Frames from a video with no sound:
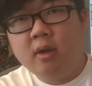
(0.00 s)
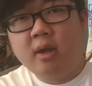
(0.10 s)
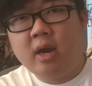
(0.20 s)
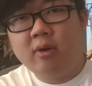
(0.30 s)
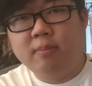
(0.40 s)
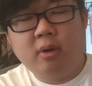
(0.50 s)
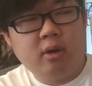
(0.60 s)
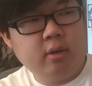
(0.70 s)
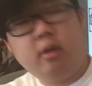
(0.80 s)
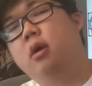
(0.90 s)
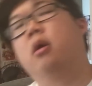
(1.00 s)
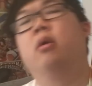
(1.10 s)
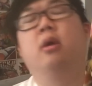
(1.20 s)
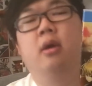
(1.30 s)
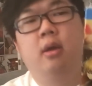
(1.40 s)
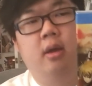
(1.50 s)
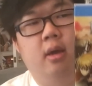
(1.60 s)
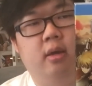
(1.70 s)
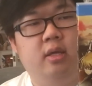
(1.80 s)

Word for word: uh, Aaron Paul here, uh,